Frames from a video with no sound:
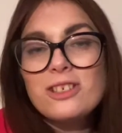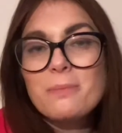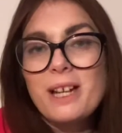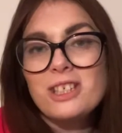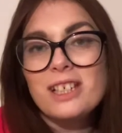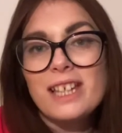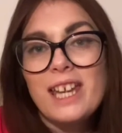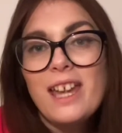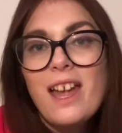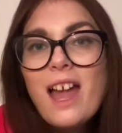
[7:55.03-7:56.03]

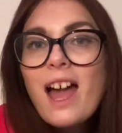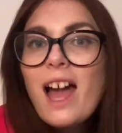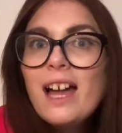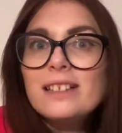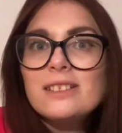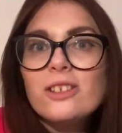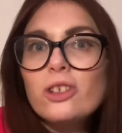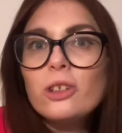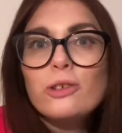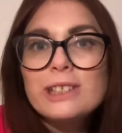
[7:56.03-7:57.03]
actually, and
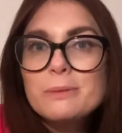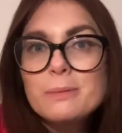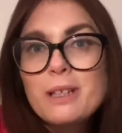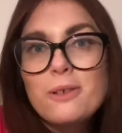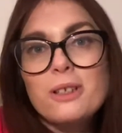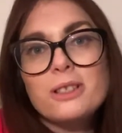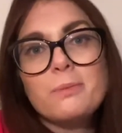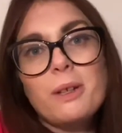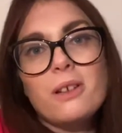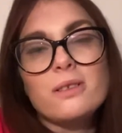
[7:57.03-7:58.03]
the Christmas menu in
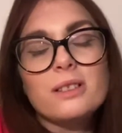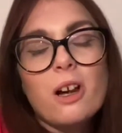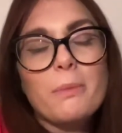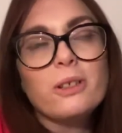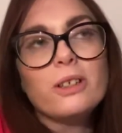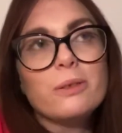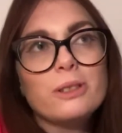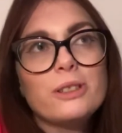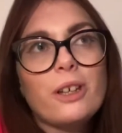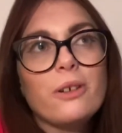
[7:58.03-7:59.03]
Spoons, oh my god, it
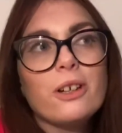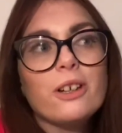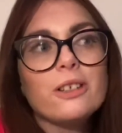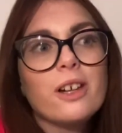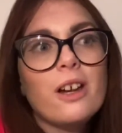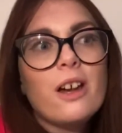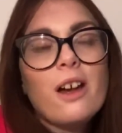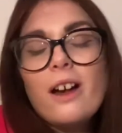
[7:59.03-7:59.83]
was so good. I